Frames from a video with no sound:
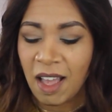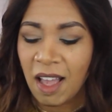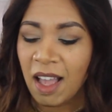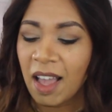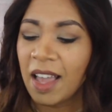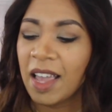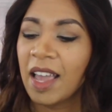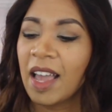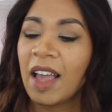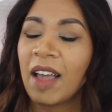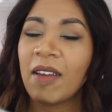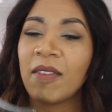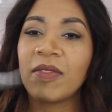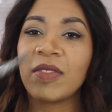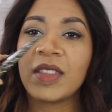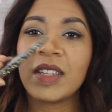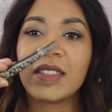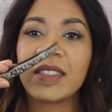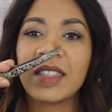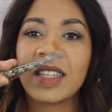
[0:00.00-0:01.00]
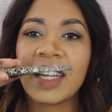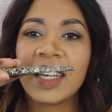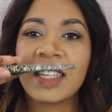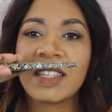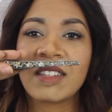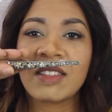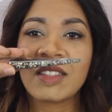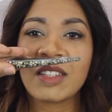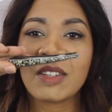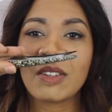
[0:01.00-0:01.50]
I have this
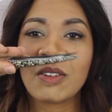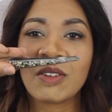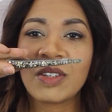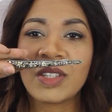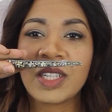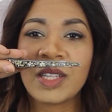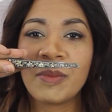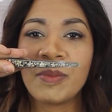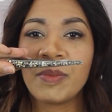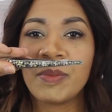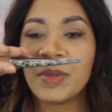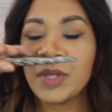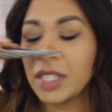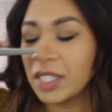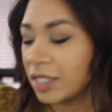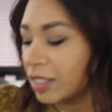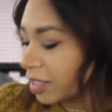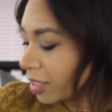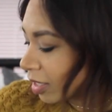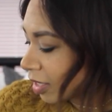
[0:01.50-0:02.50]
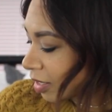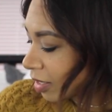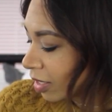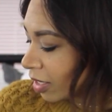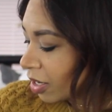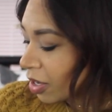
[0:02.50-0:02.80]
like little clip piece,